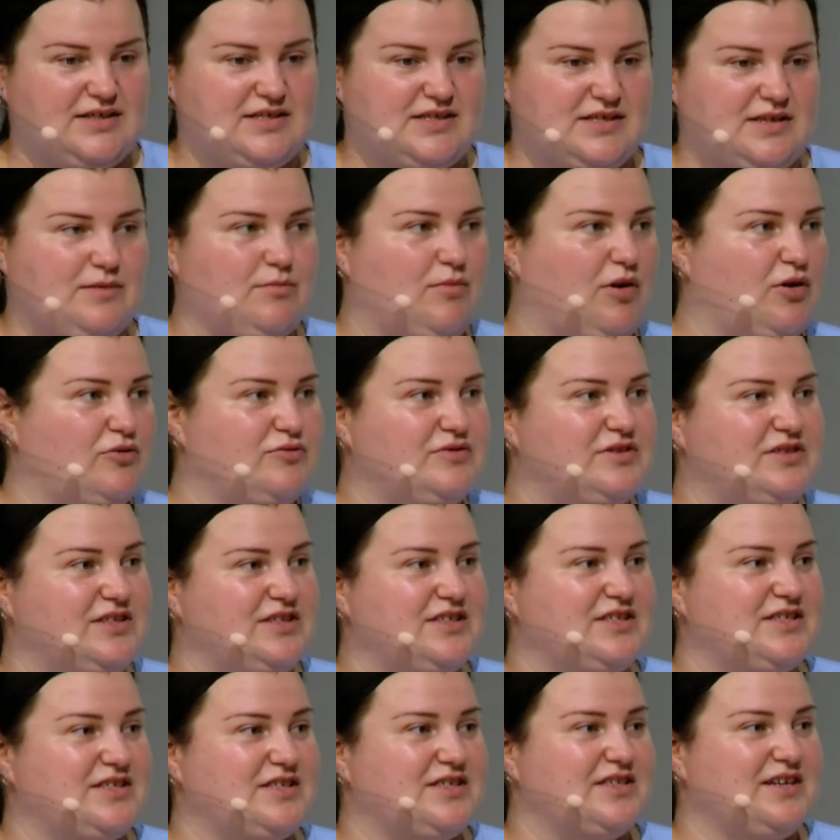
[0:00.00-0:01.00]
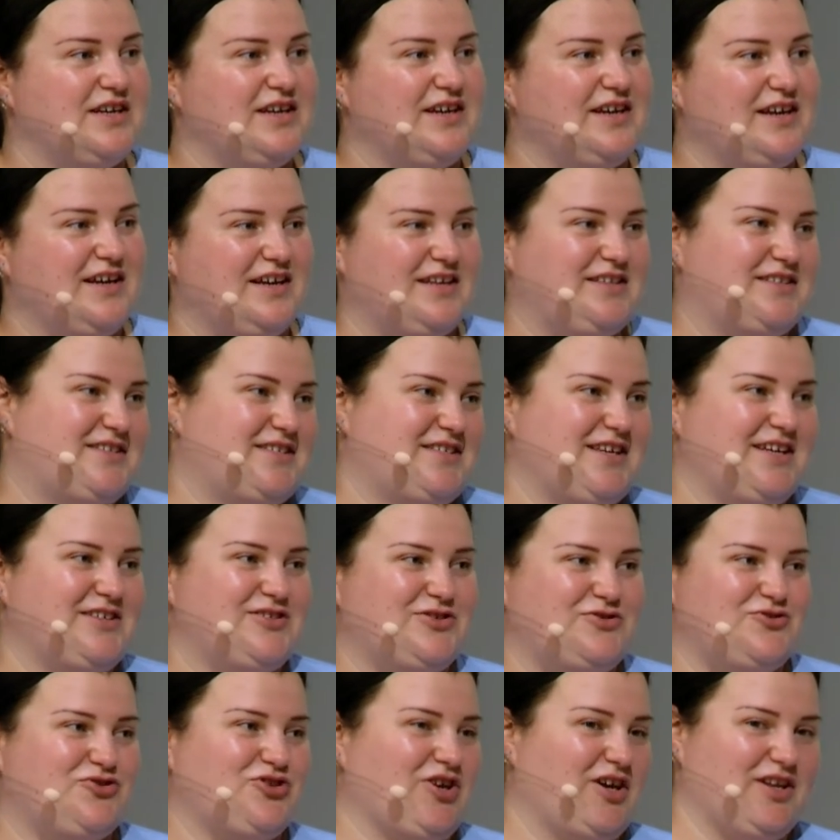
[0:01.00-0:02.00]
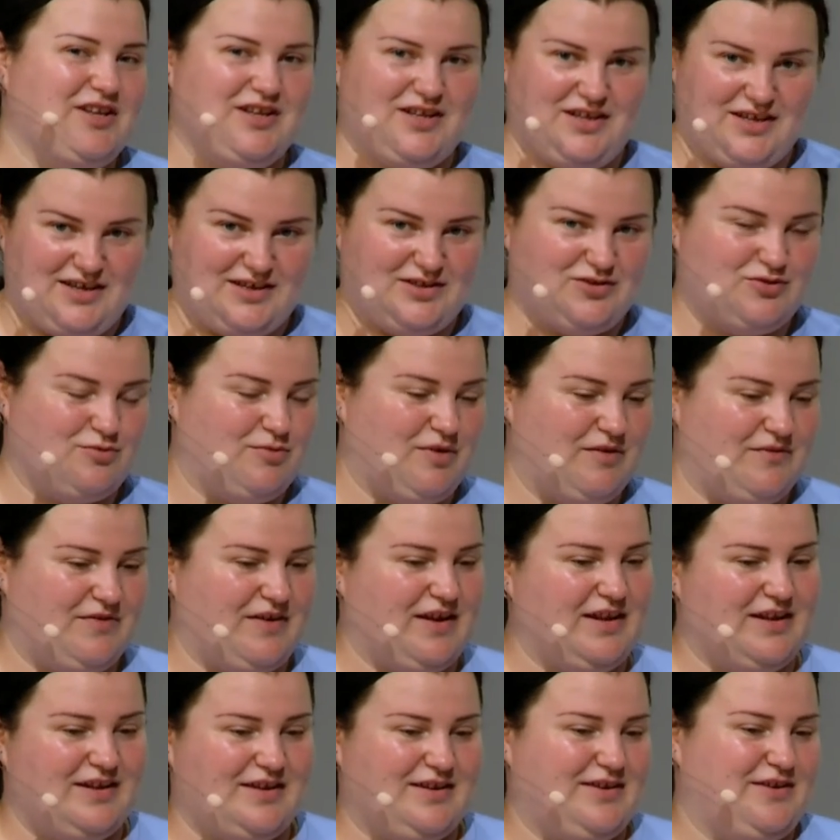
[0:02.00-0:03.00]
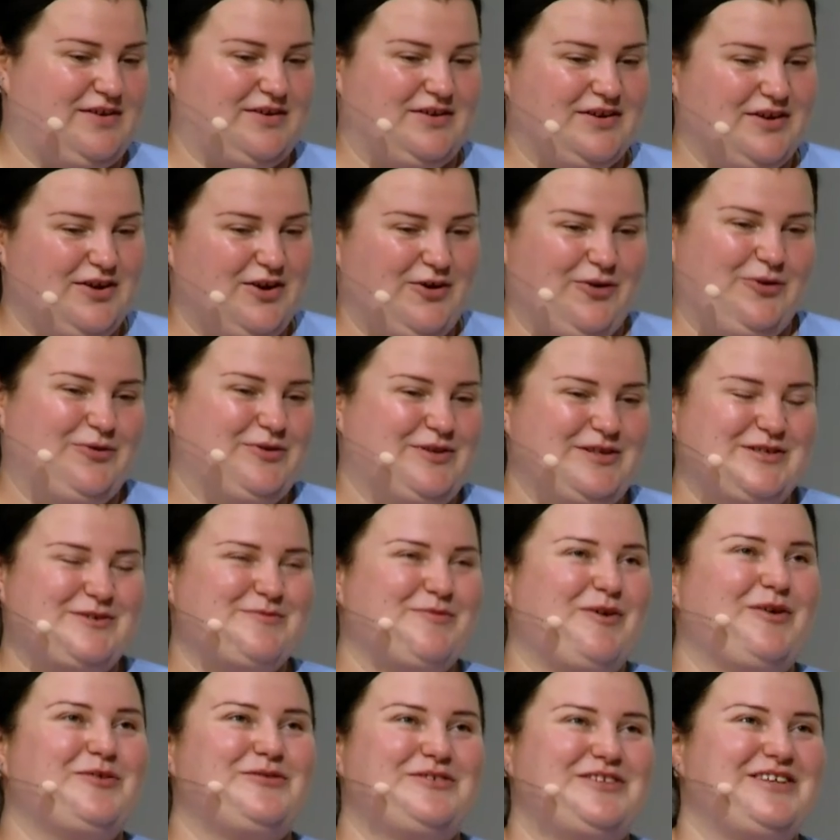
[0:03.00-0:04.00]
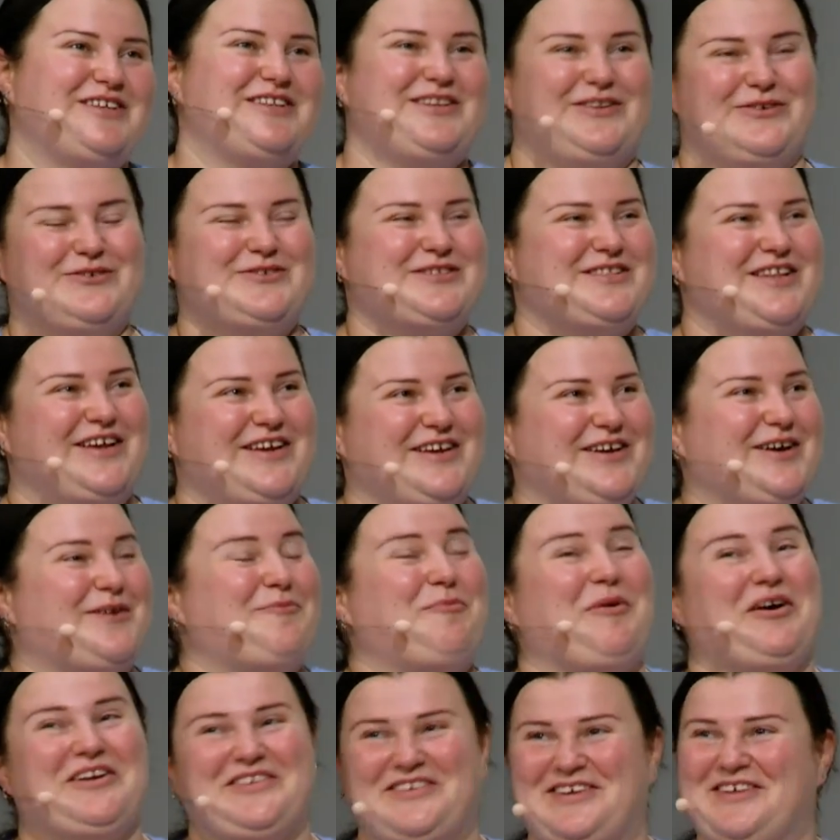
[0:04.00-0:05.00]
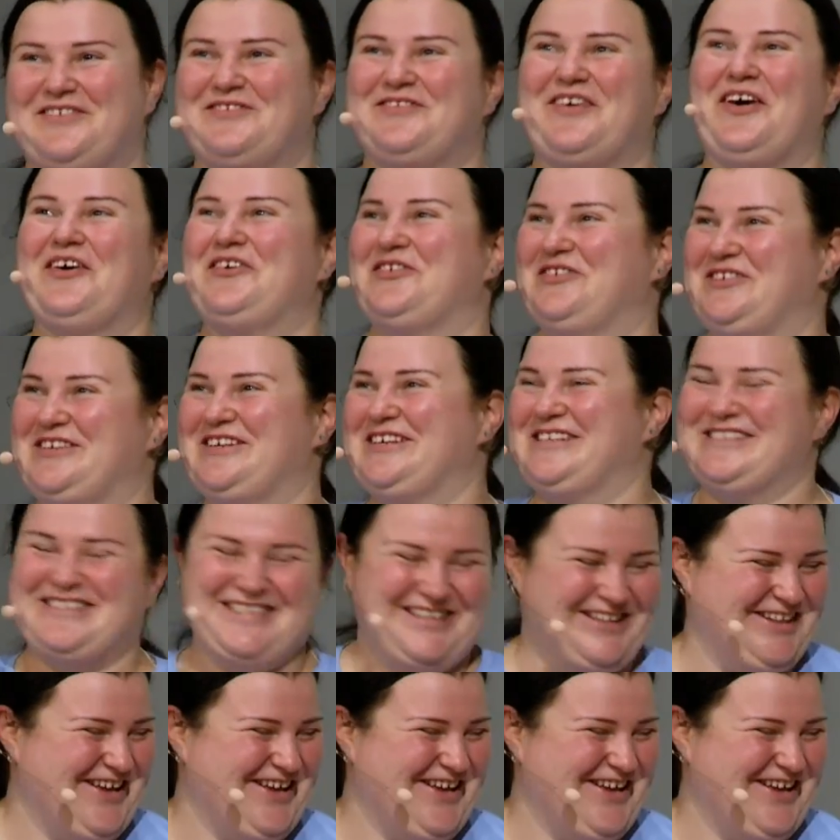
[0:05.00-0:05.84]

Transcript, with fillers: I see mountains and say to Jana, like to my friend, uh, oh, this mountain looks like Carpathian mountain.